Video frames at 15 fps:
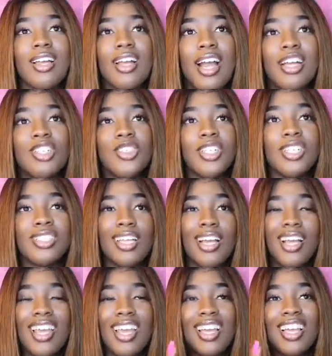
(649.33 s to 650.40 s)
I dressed.
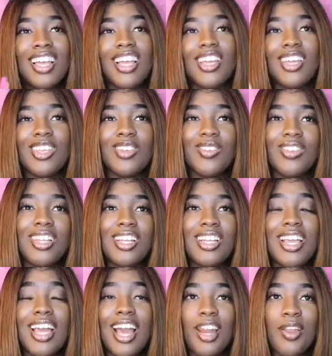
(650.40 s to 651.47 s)
I kind of got cute that
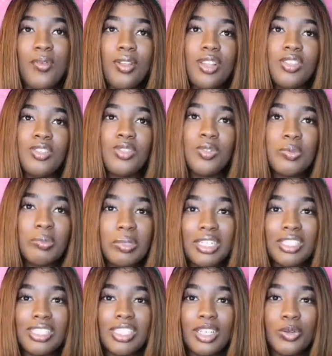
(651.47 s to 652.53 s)
day. I didn't really too
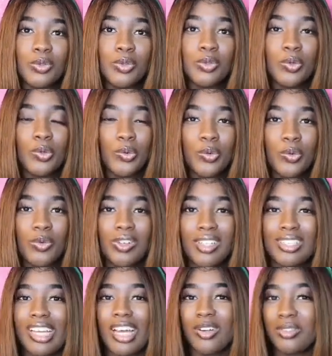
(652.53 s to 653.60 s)
much go through the roof
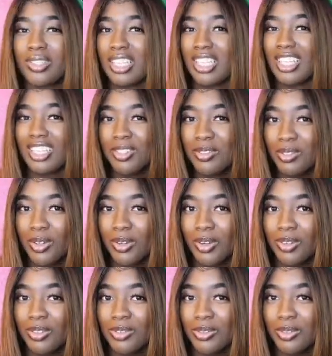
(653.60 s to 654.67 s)
because I don't think he was gonna
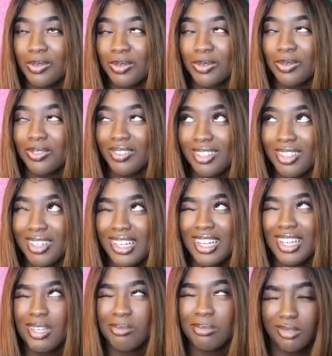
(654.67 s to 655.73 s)
go through the roof.
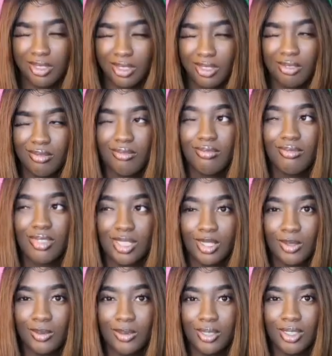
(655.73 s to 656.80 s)
But
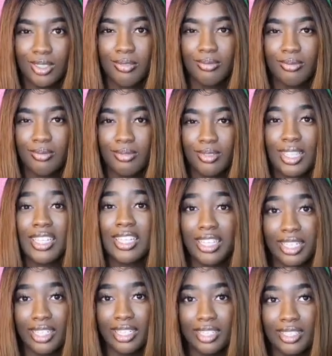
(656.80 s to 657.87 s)
guess what? He
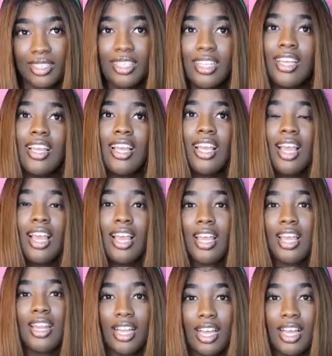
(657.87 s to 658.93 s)
didn't,
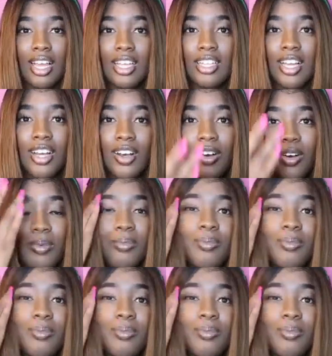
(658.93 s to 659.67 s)
like I thought.